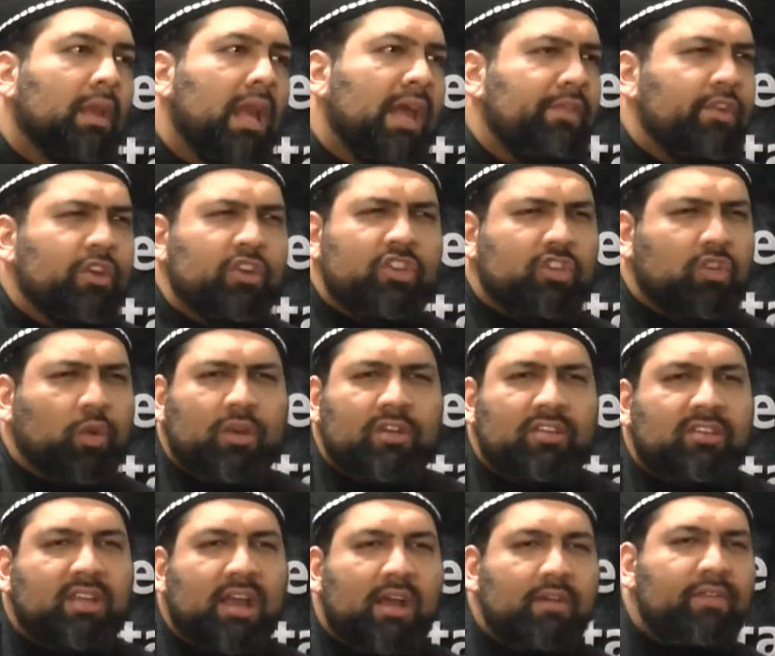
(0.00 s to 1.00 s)
and their
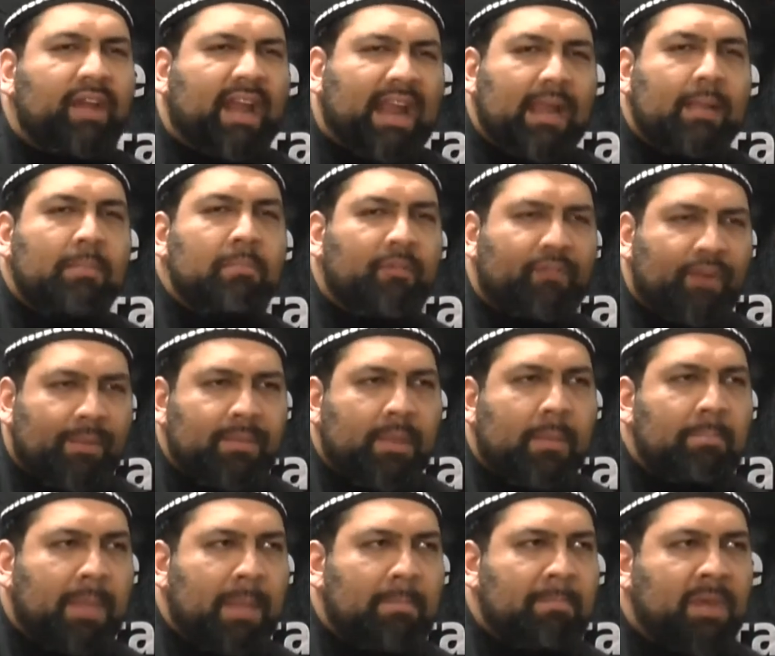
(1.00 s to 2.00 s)
source of ilm from
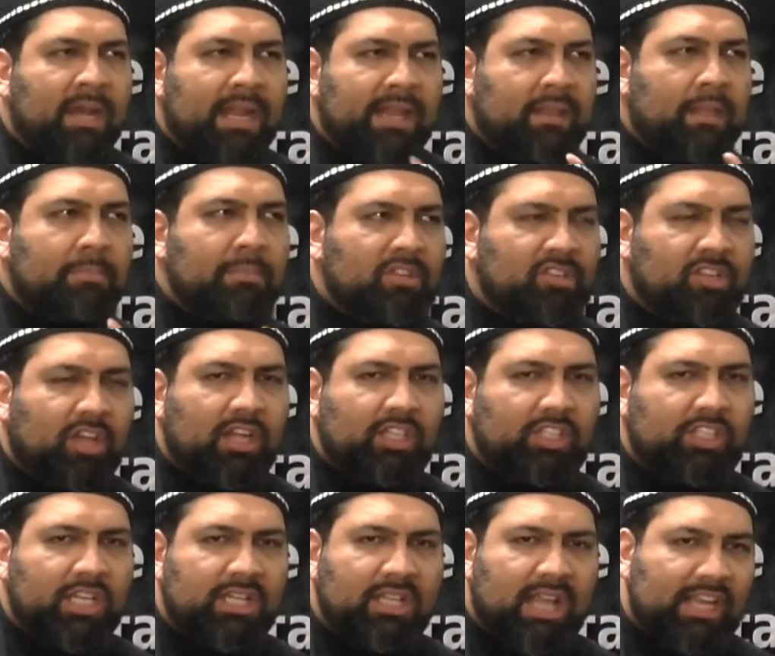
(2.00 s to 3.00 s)
the member in the
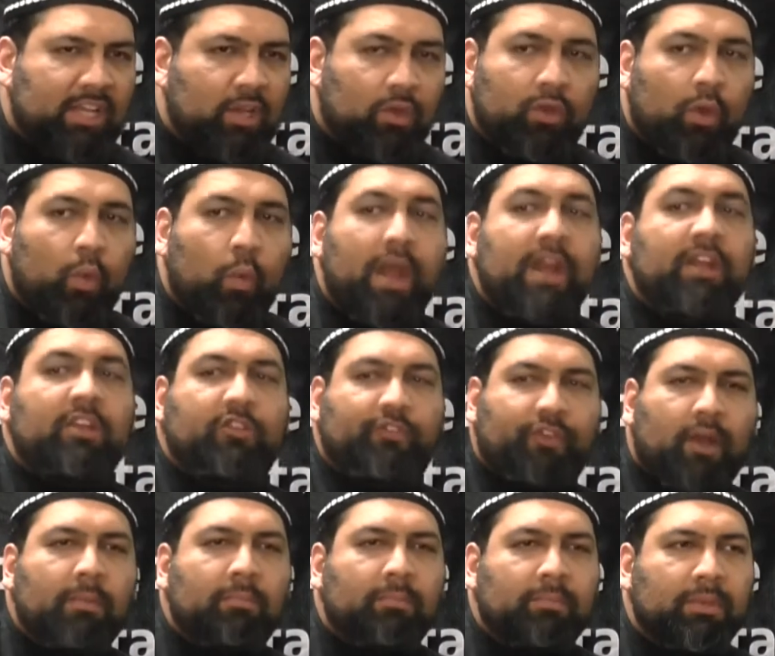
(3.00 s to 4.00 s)
masajid, I don't know where it's
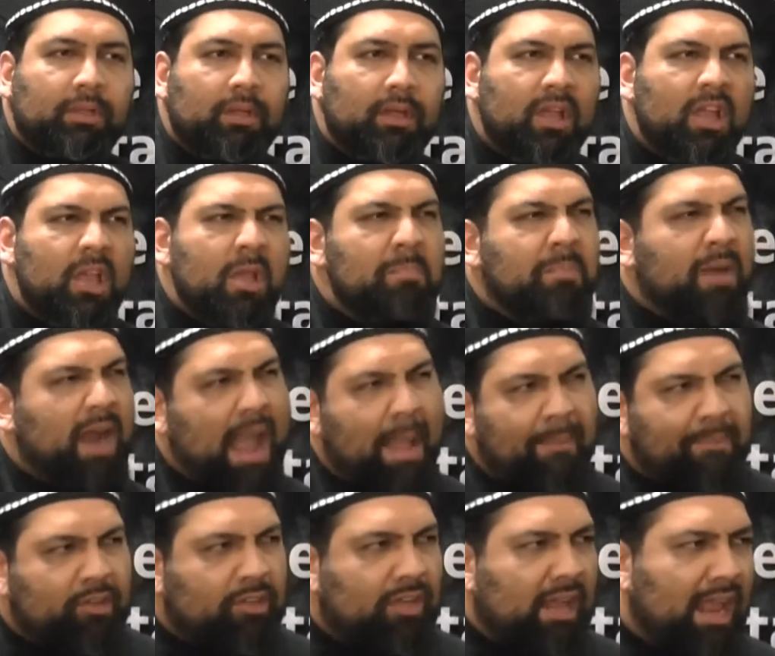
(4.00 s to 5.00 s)
from.
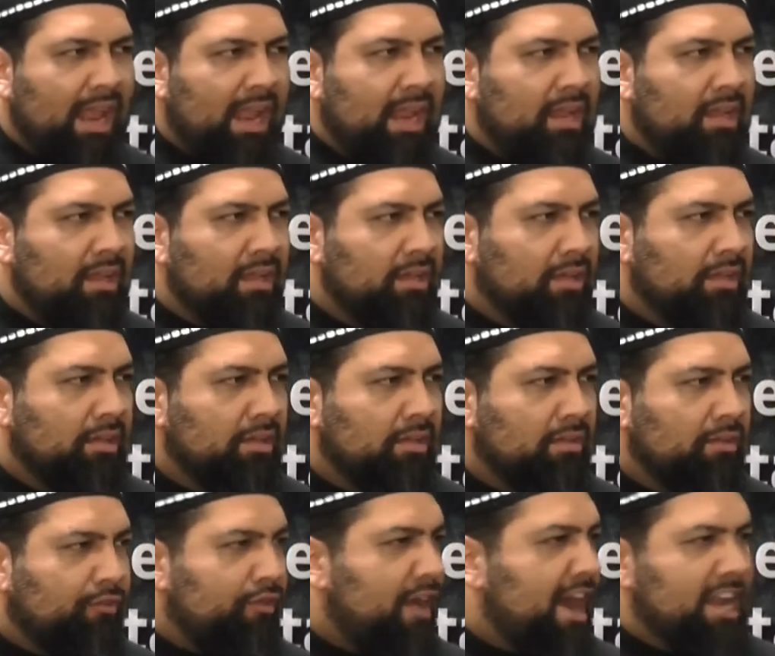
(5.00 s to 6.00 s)
Perhaps a
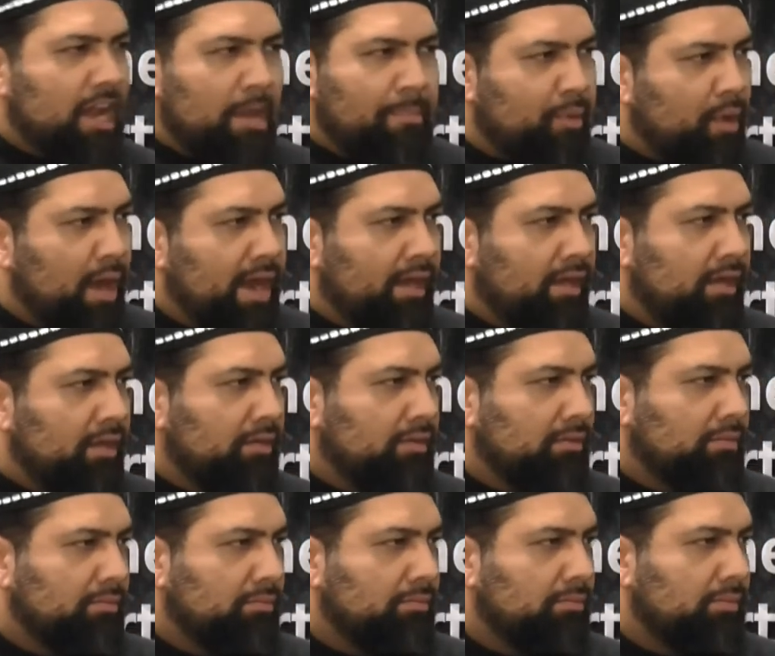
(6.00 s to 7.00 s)
Friday prayer.
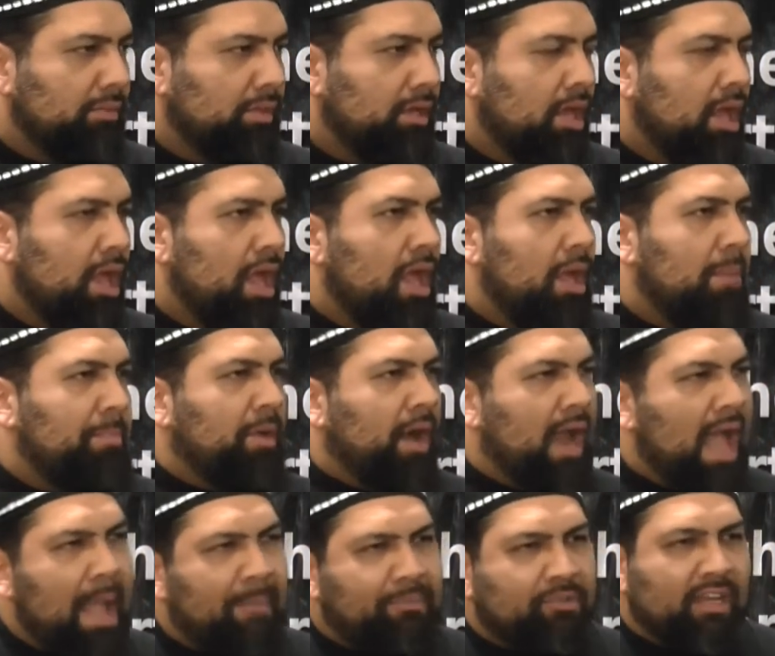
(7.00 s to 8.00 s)

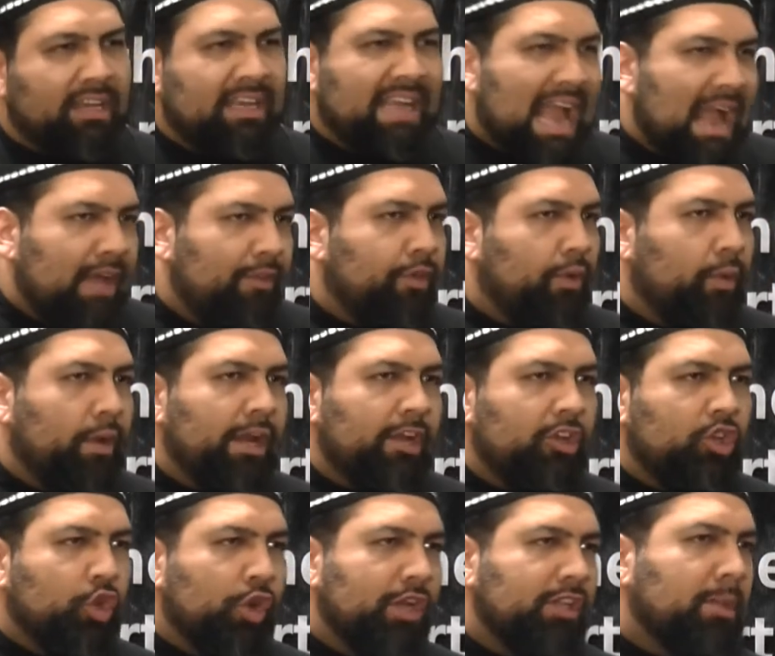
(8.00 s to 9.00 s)
Perhaps a
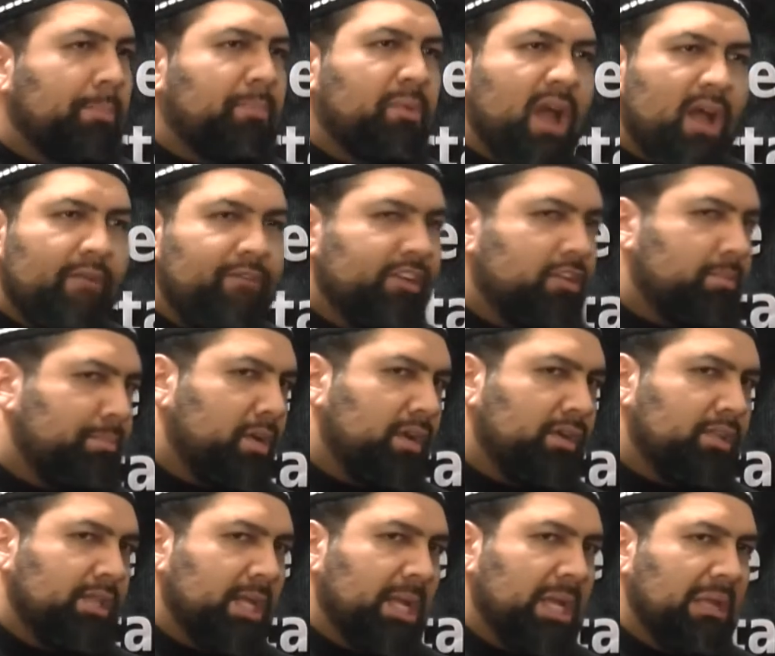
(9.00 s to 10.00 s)
gathering during the Prophet's
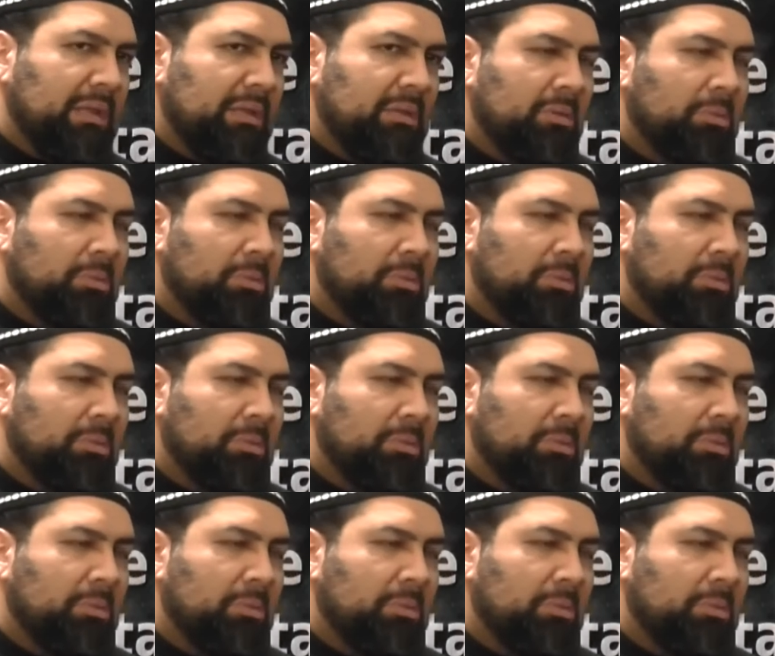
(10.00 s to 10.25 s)
birthday.